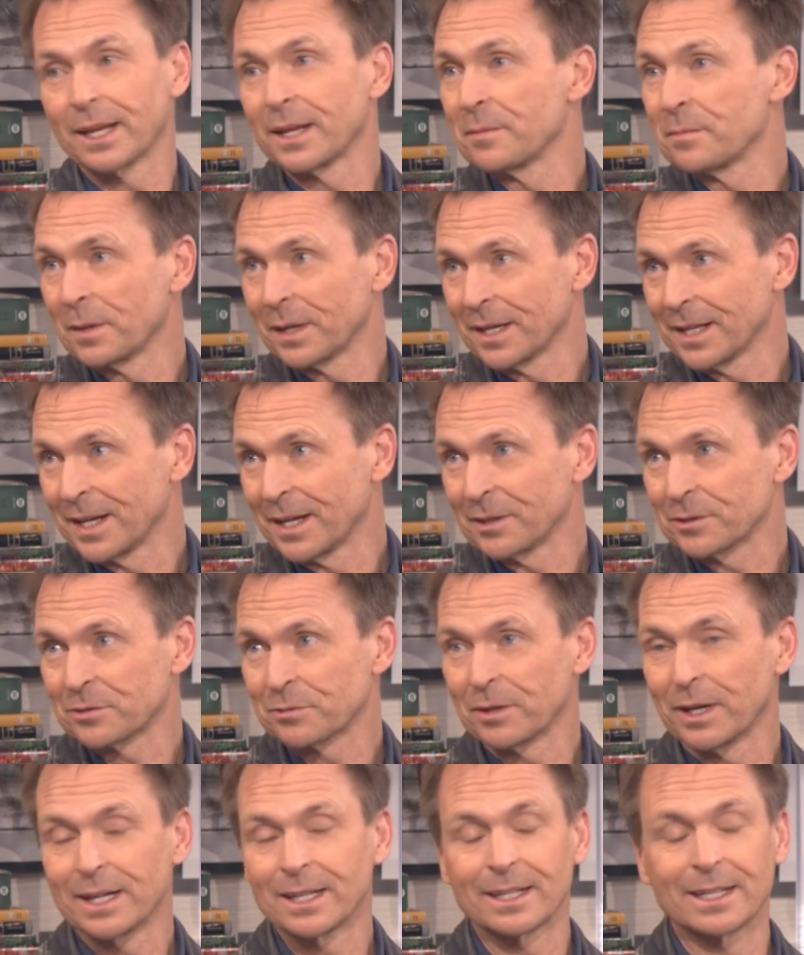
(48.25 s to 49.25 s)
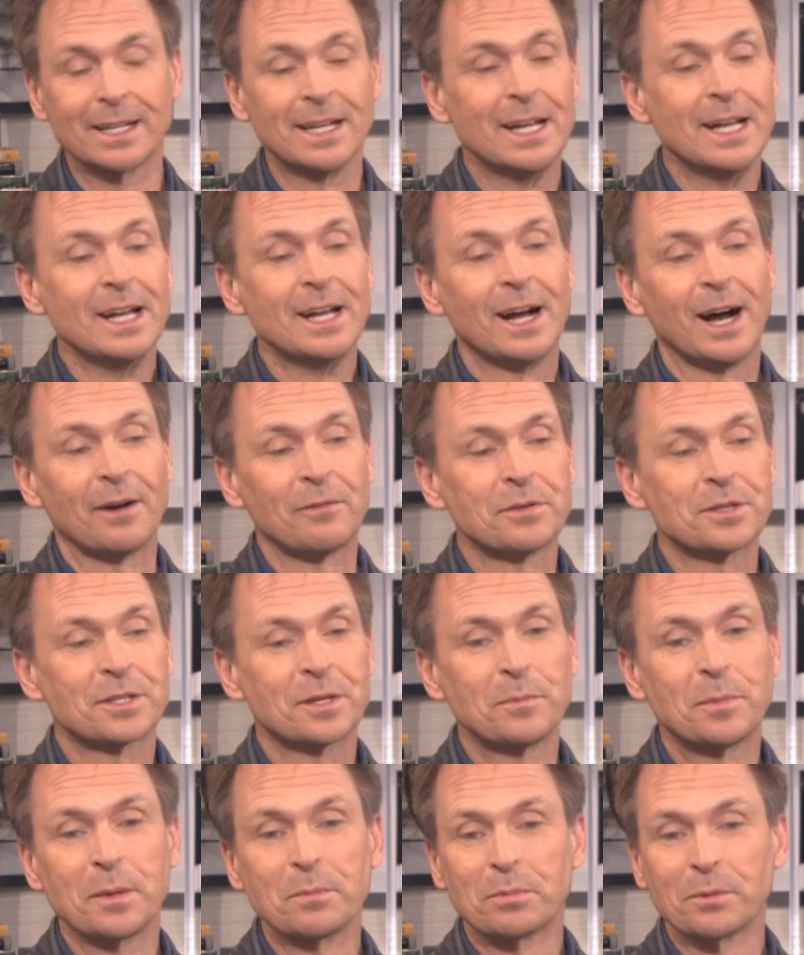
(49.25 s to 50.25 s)
anybody else, right? And
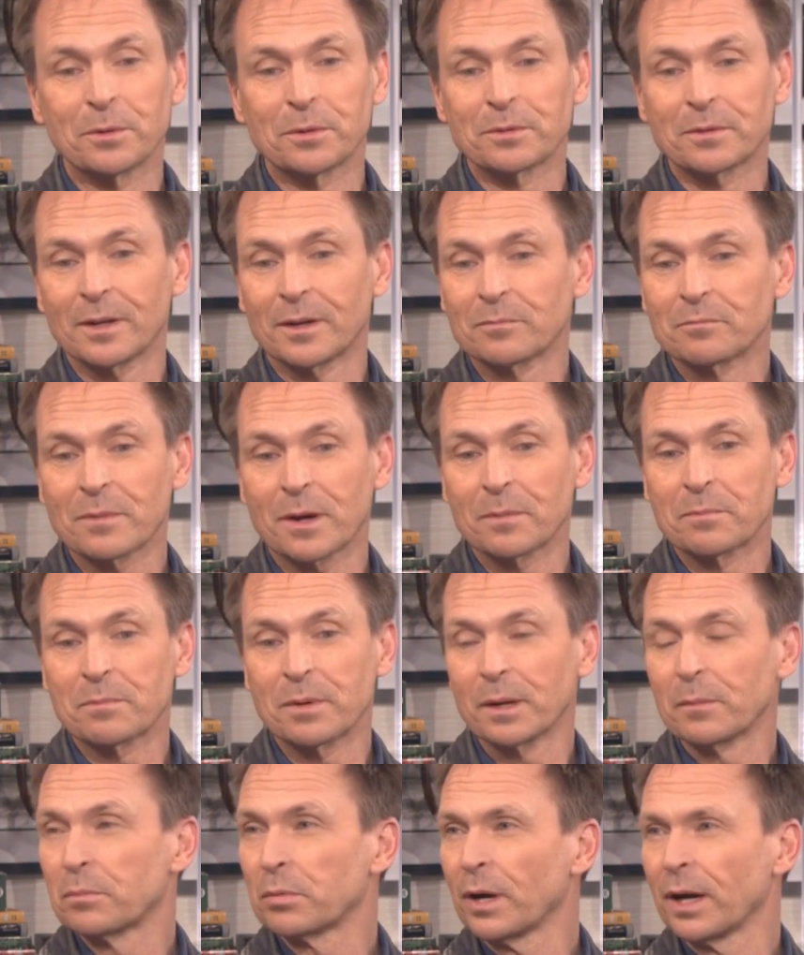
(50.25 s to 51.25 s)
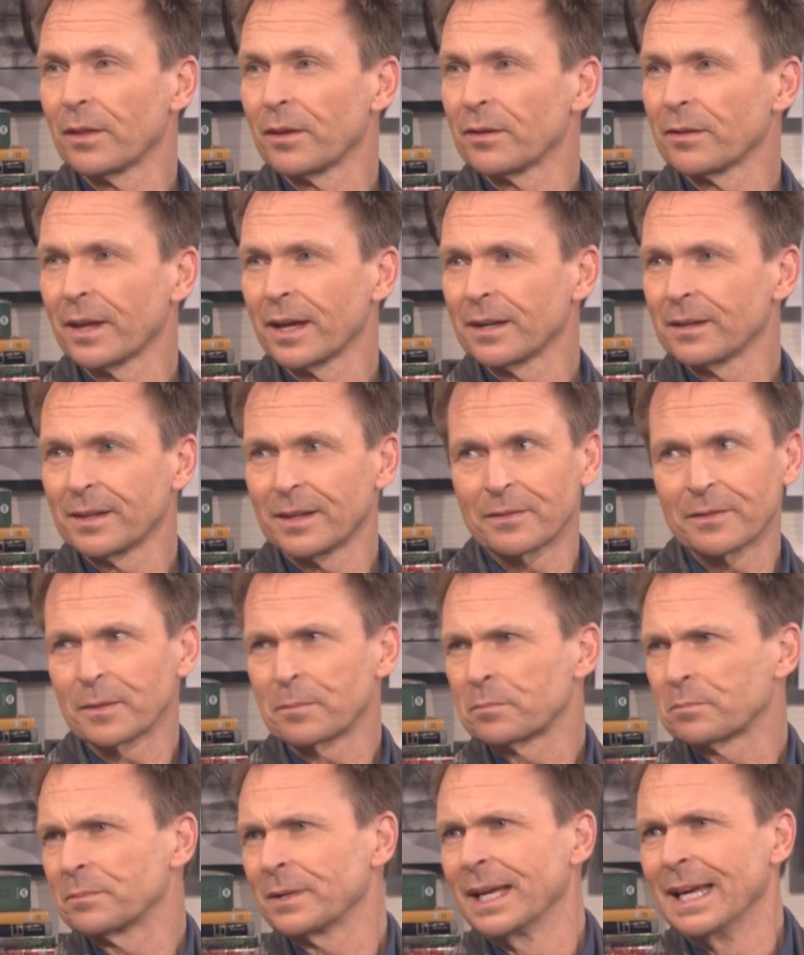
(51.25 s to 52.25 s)
obviously, people are, on, um, on, Big Brother, they
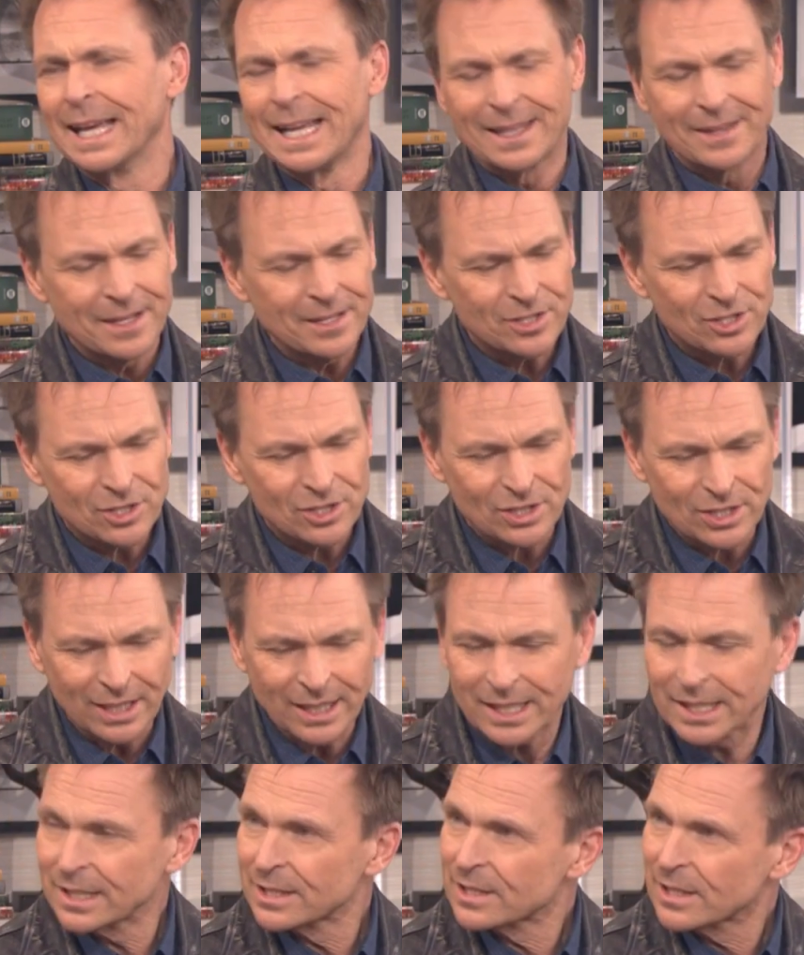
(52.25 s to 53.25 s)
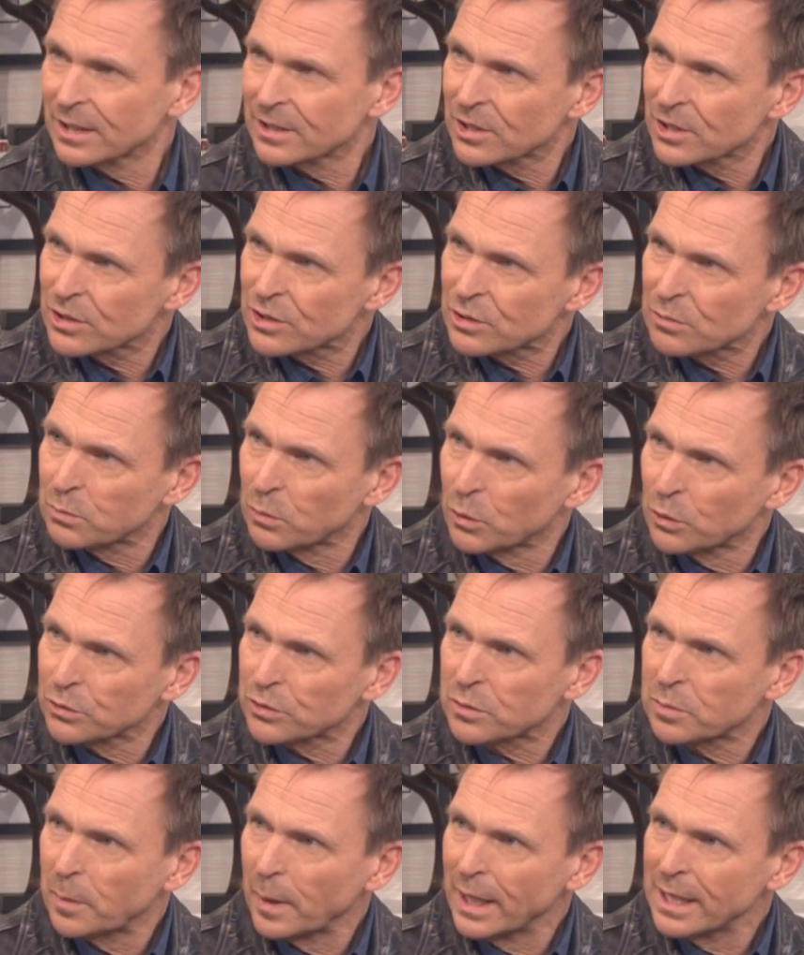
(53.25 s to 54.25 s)
they're they're stuck in such a small uh
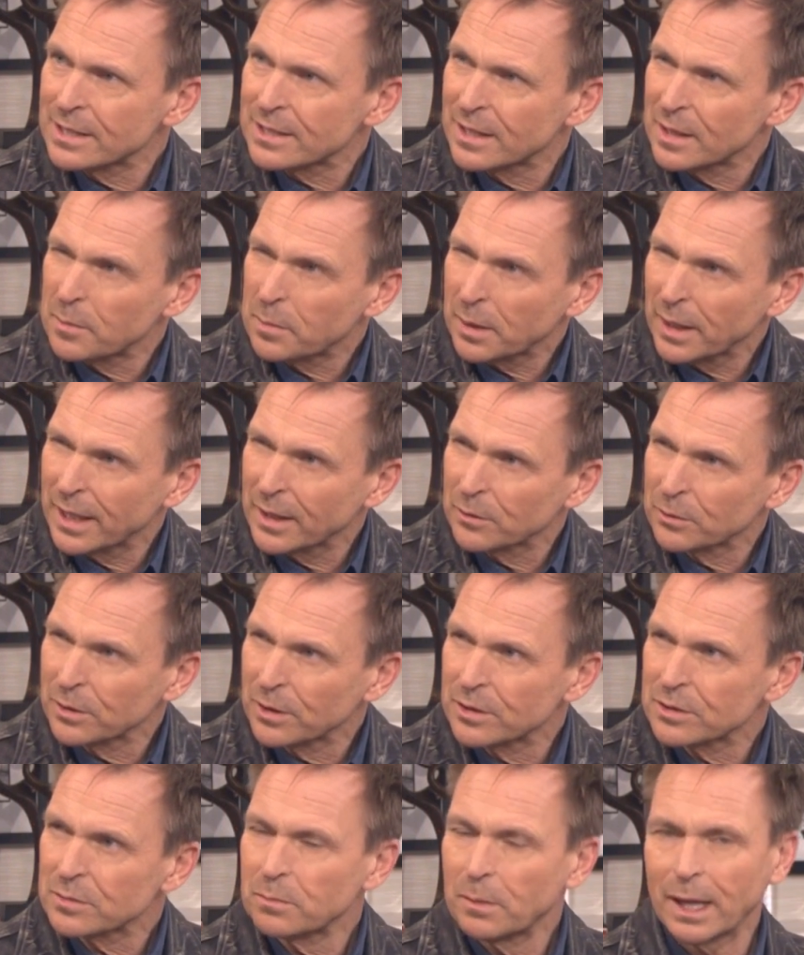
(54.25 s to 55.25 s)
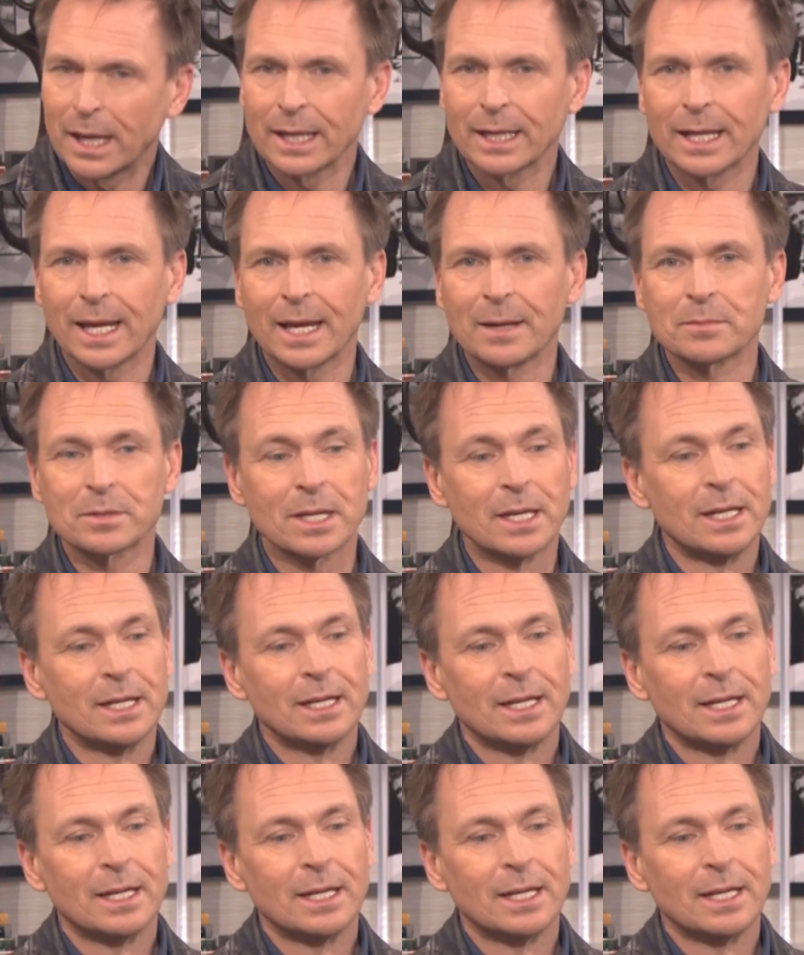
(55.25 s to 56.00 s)
-huh. space. They're playing all those mind games.